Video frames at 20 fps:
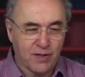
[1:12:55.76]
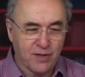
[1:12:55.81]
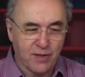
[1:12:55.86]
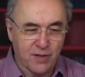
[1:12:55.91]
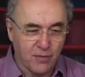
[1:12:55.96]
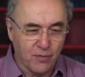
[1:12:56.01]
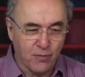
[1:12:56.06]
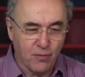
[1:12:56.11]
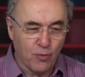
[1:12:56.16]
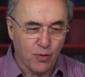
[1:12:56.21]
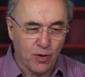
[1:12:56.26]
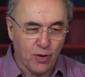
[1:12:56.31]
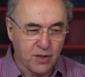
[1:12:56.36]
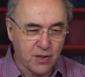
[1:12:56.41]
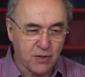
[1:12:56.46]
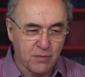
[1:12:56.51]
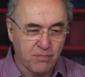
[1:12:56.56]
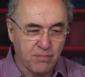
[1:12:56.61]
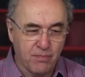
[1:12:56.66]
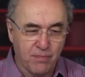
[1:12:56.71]
the
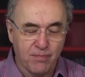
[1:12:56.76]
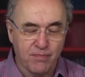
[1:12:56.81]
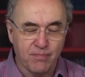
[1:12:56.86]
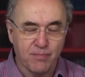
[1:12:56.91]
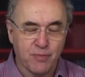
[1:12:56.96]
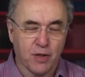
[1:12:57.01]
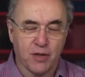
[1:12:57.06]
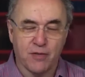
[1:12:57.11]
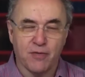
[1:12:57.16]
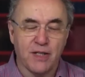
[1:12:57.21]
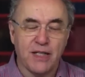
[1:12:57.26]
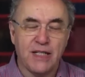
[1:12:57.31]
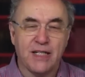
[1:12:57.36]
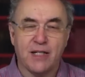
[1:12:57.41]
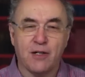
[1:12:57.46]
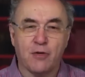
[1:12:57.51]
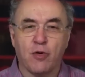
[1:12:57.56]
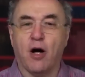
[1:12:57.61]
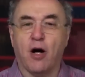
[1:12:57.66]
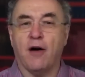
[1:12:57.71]
world's sort of
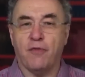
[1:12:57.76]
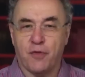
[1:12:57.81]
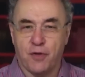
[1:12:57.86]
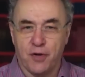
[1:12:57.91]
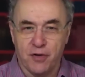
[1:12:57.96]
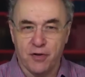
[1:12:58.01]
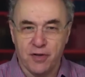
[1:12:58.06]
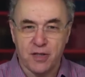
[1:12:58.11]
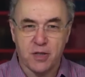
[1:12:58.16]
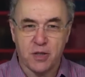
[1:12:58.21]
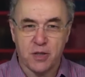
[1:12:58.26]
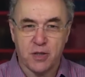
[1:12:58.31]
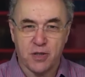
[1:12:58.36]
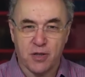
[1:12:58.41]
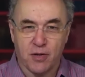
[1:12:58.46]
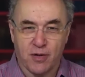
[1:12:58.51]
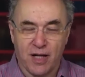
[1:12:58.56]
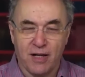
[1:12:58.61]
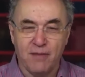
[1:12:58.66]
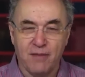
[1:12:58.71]
leading graph theorists,
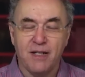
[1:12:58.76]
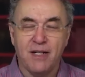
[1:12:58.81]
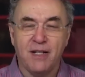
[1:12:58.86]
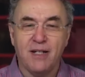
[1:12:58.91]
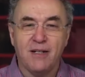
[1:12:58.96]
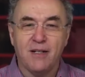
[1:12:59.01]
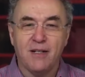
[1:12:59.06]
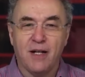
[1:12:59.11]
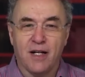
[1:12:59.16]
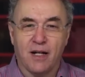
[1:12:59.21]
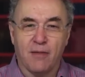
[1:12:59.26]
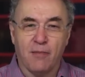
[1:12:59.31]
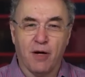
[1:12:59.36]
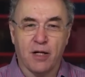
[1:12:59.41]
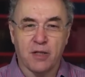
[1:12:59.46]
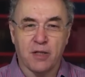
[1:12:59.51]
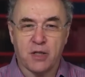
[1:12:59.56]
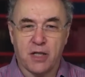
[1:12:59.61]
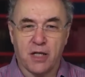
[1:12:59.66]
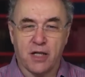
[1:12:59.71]
okay? And I'm
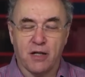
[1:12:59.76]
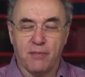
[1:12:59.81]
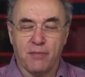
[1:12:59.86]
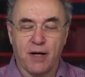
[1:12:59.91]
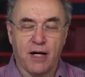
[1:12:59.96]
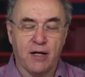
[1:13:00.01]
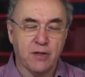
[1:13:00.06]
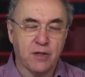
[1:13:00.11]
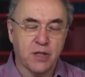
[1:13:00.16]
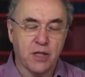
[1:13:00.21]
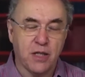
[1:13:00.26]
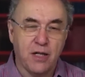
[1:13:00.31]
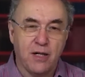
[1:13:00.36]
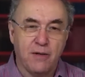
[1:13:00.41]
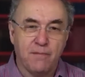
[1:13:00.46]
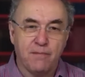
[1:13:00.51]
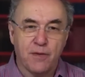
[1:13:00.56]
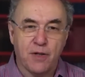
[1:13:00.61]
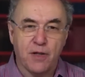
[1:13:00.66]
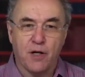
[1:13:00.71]
asking about
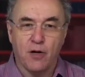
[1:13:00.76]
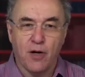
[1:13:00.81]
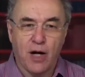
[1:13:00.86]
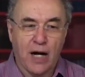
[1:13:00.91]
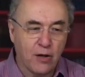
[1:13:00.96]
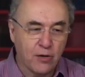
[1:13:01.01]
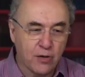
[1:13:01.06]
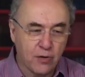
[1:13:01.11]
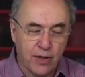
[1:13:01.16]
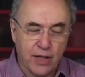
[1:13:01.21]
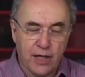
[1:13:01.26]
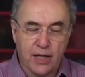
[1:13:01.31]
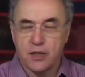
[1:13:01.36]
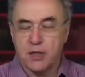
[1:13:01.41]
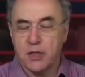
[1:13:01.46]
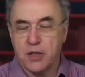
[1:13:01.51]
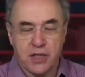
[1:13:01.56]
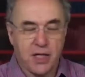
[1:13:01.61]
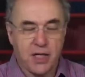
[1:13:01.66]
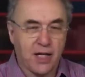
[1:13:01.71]
how do we
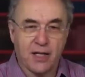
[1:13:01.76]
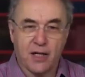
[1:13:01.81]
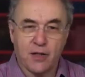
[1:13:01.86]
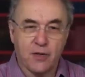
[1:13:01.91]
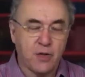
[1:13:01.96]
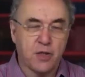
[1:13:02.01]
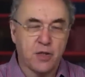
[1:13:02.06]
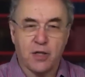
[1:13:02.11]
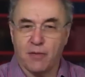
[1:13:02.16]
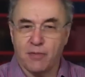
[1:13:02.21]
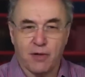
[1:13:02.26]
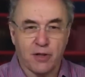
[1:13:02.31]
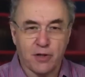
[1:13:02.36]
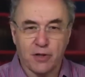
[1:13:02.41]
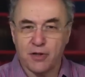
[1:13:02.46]
understand how these topological